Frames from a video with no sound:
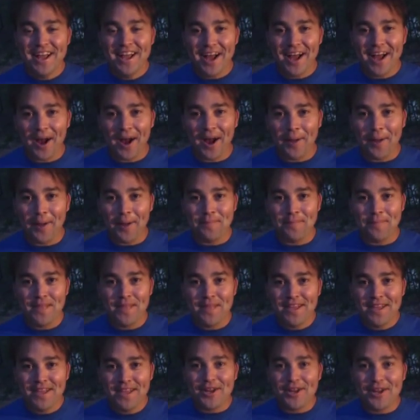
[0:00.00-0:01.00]

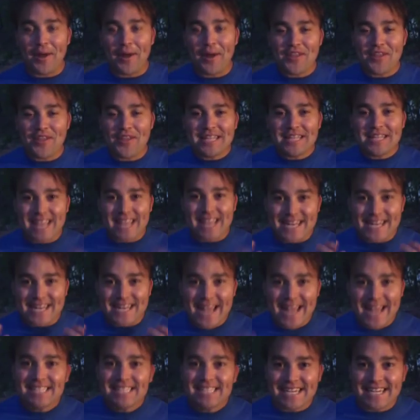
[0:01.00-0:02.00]
I think it's that
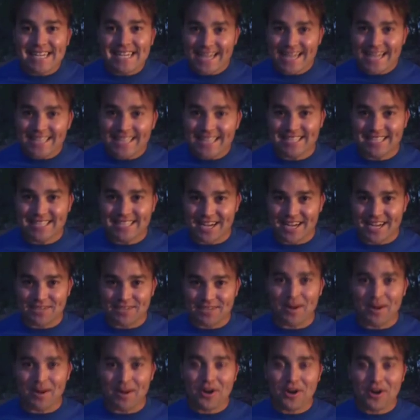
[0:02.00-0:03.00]
nesting
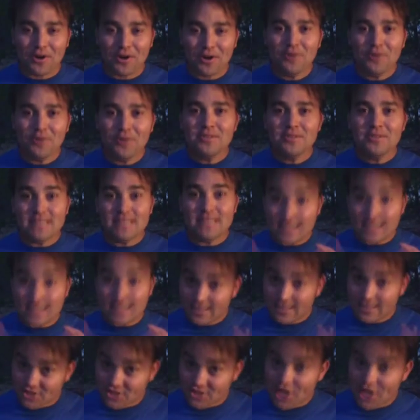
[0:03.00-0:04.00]
instinct, right? Girls
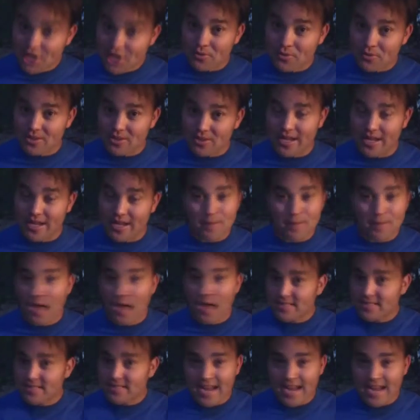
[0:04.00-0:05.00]
generally, I'm
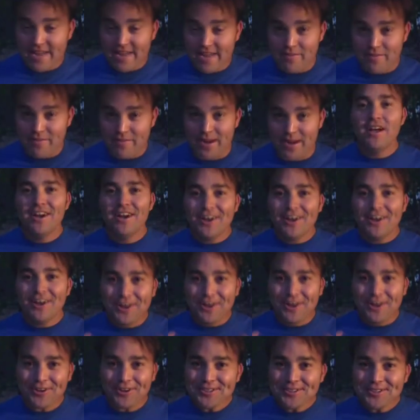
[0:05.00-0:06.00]
not saying everybody,
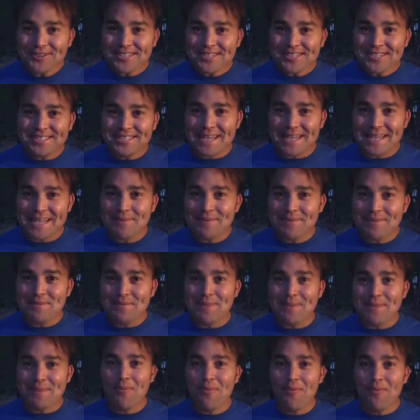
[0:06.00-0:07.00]
girls seem to
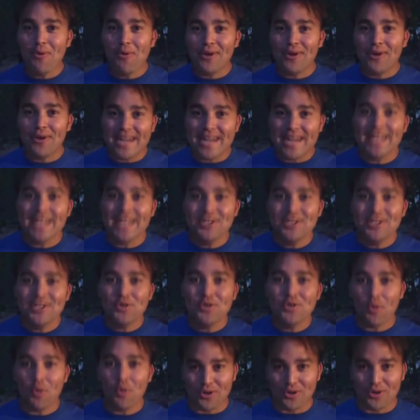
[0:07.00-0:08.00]
be more
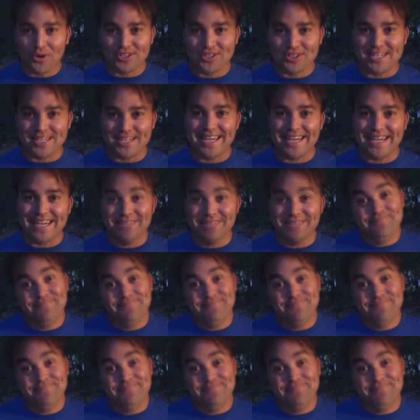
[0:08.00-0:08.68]
indoorsy.